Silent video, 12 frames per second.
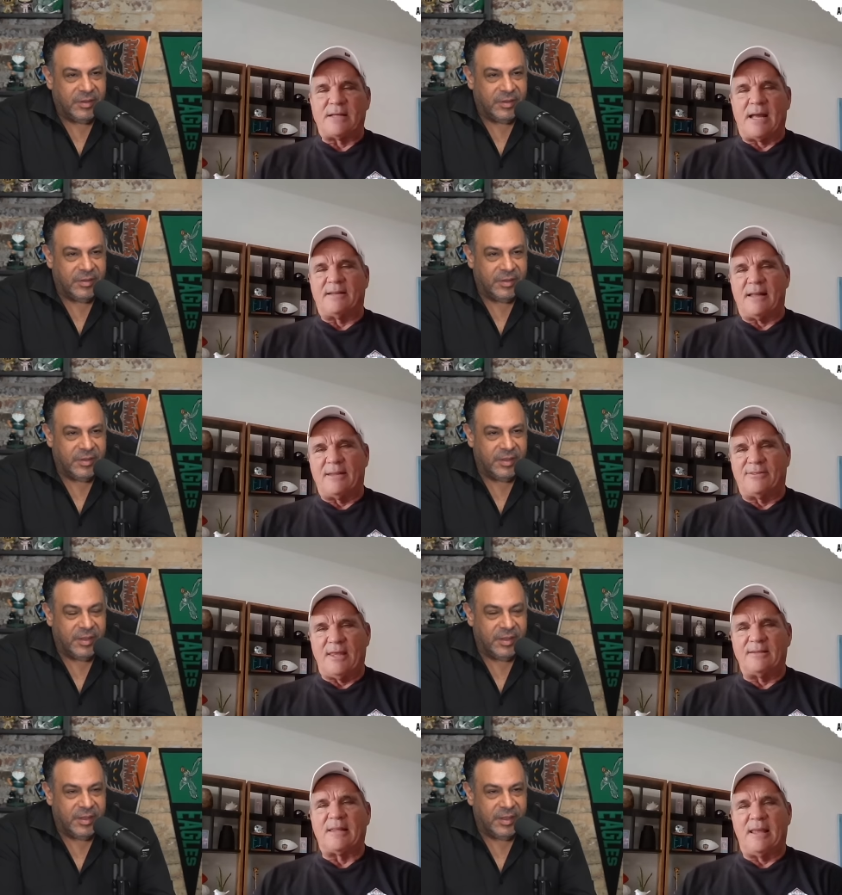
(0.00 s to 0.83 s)
Speaker 1: I, I
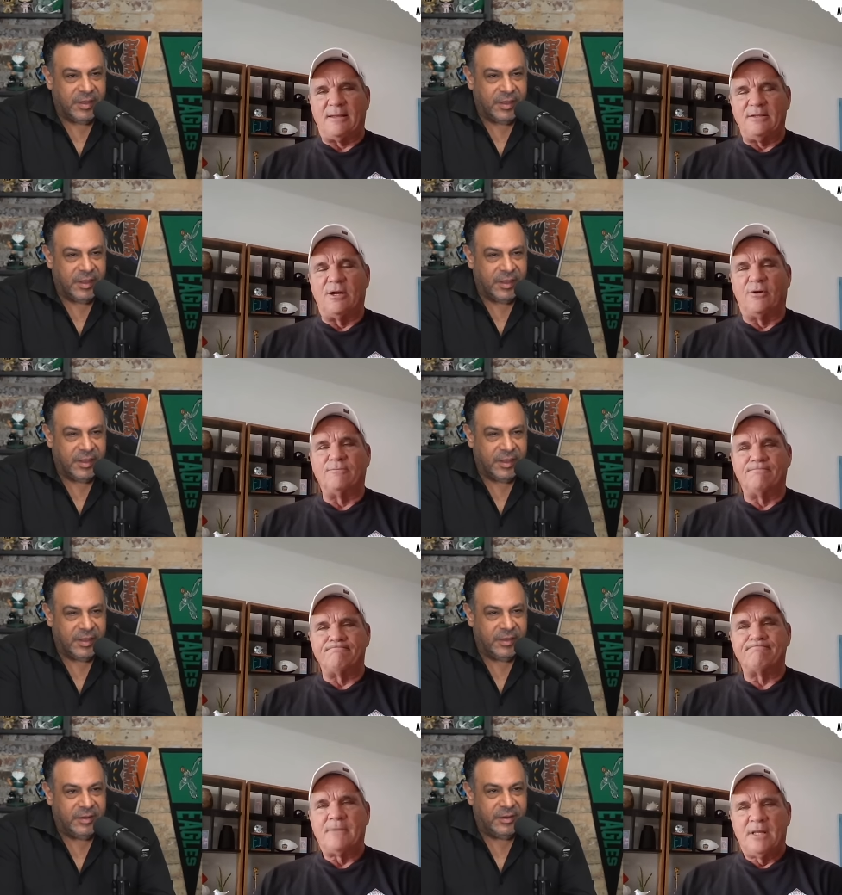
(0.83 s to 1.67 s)
think that you know
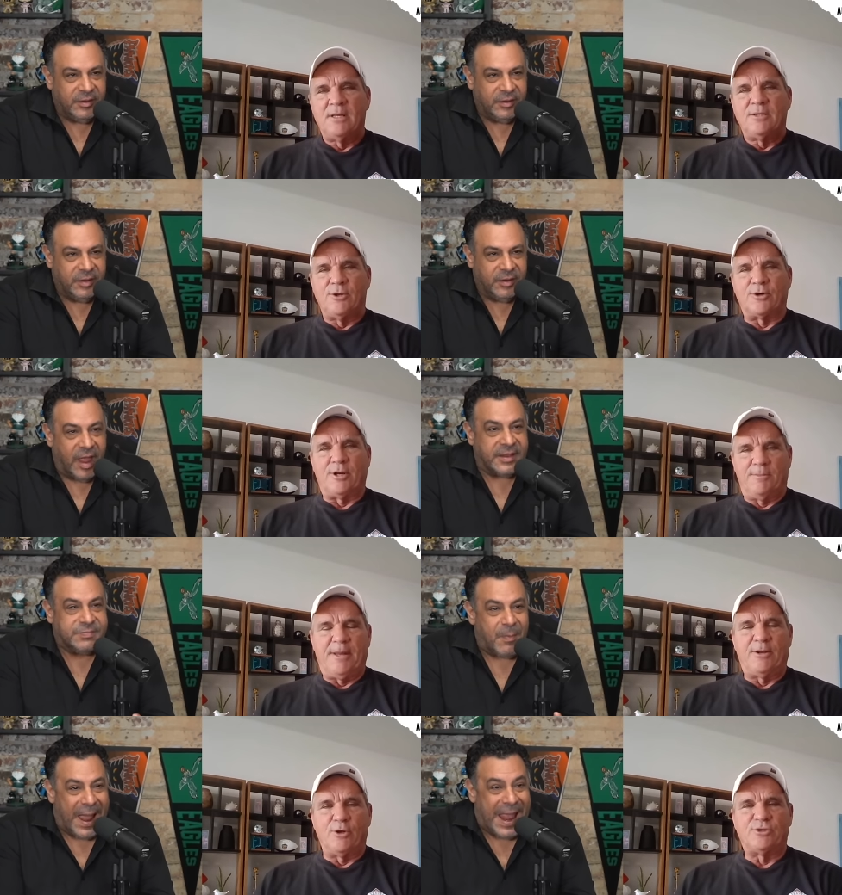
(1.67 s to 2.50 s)
they're going to
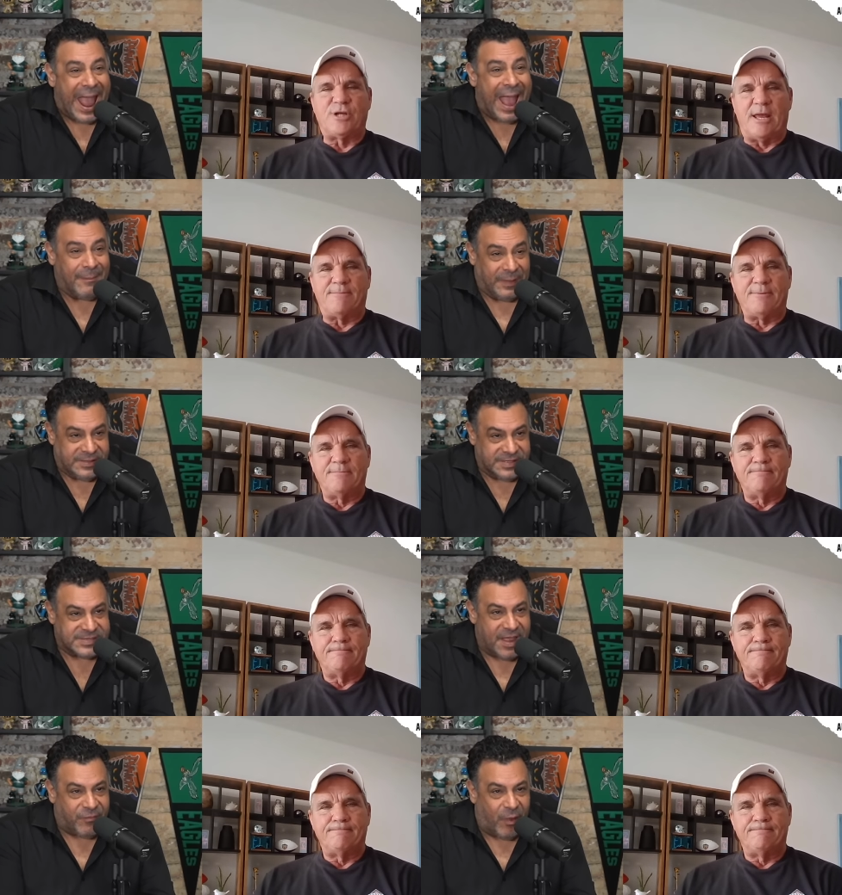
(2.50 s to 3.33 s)
be Miami.
Speaker 2: Good...
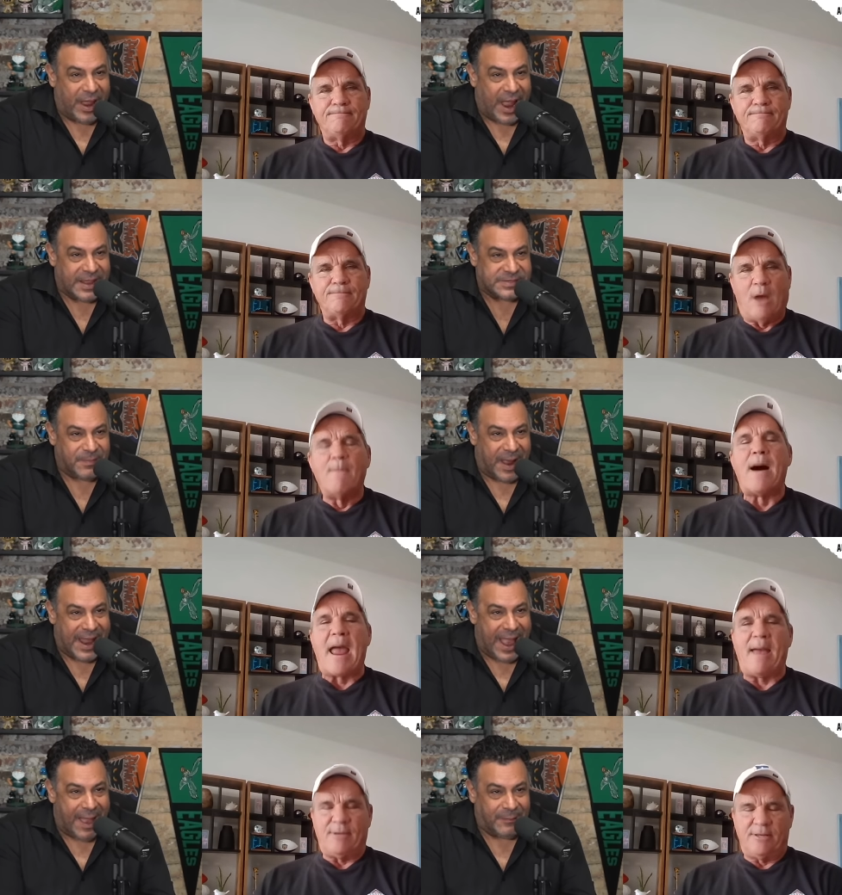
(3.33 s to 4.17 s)
Just FYI, it's okay.
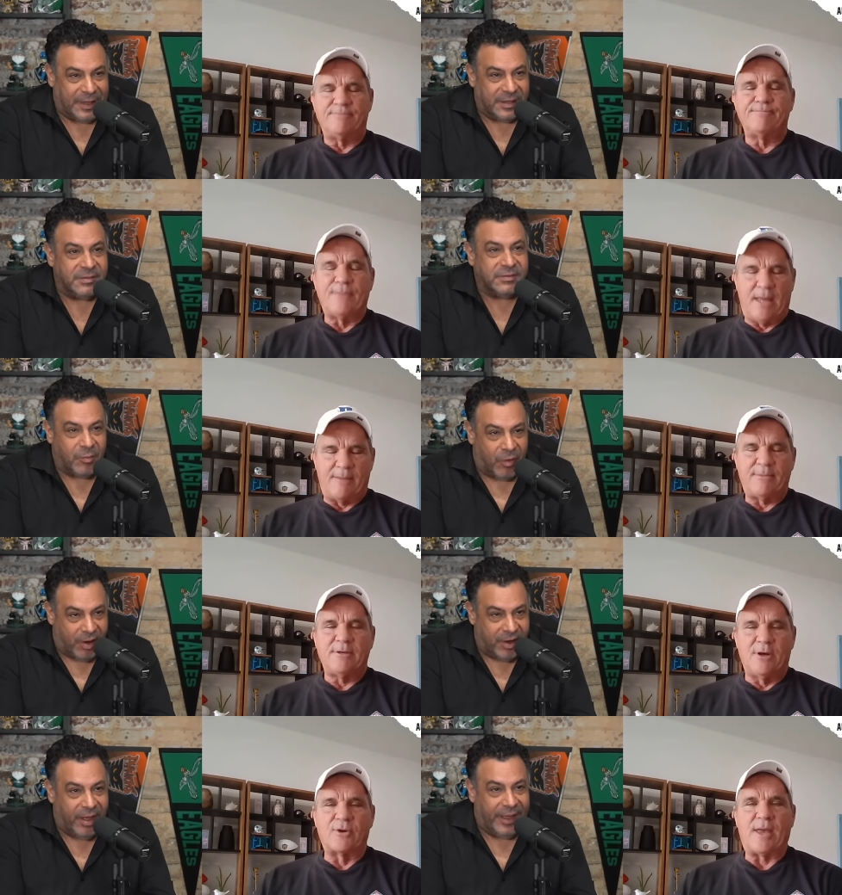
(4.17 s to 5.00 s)
Miami
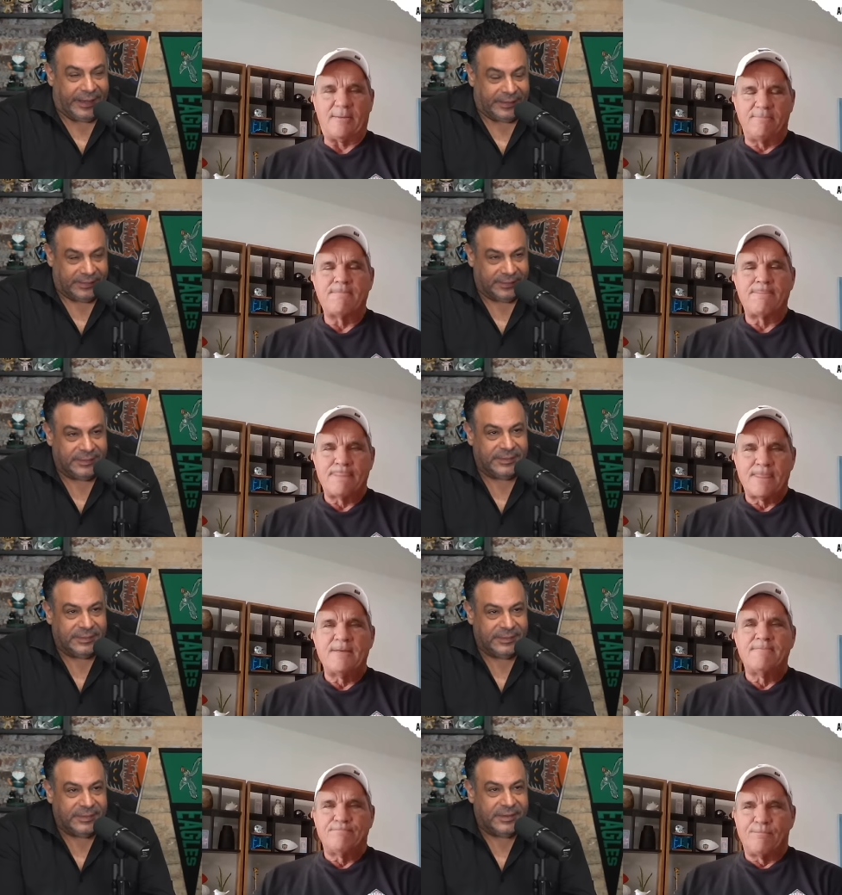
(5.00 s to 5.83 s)
tomorrow night. Okay.
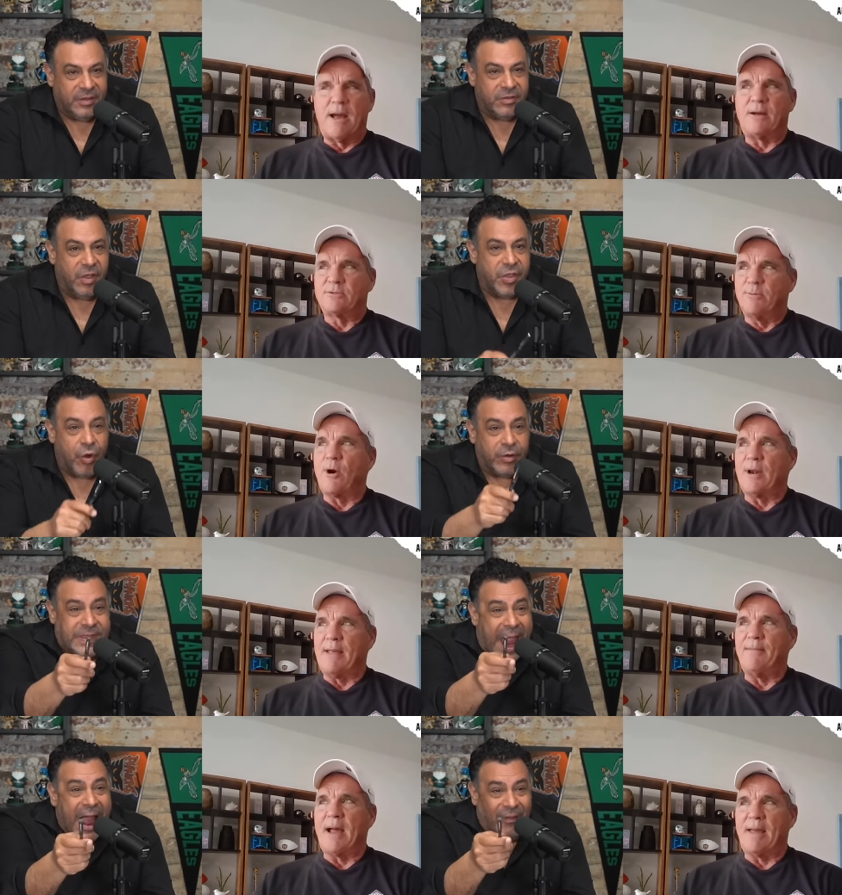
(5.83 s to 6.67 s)
Speaker 1: My, you're, tomorrow you're
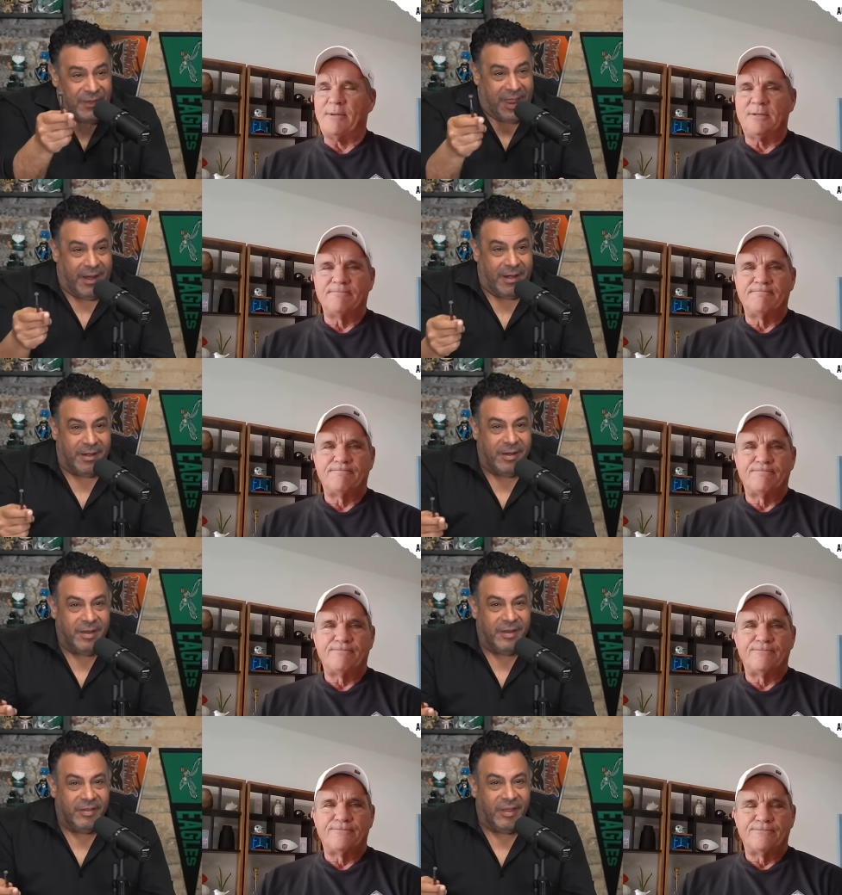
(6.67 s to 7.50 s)
night.
Speaker 2: down there,
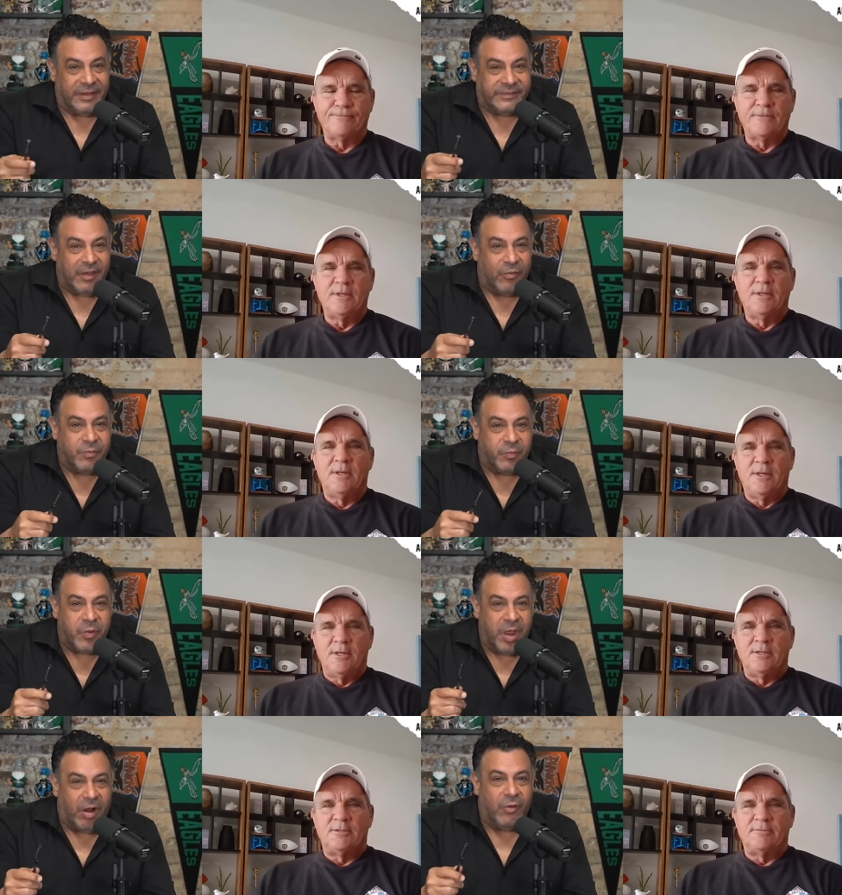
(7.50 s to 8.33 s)
like so.
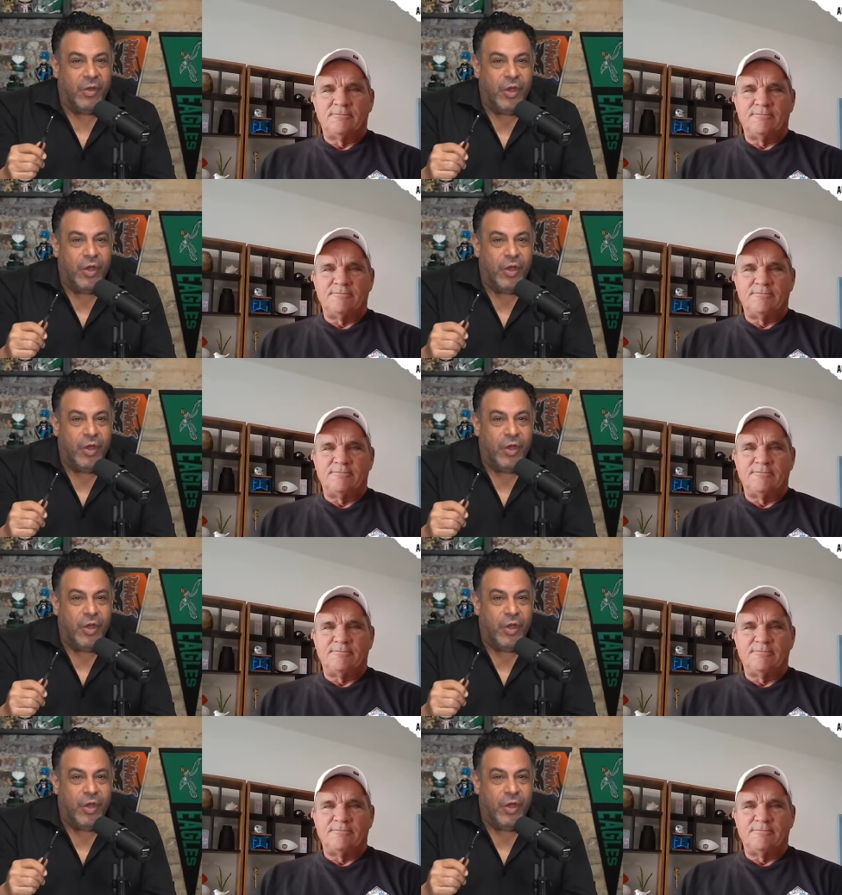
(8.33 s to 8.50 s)
You know,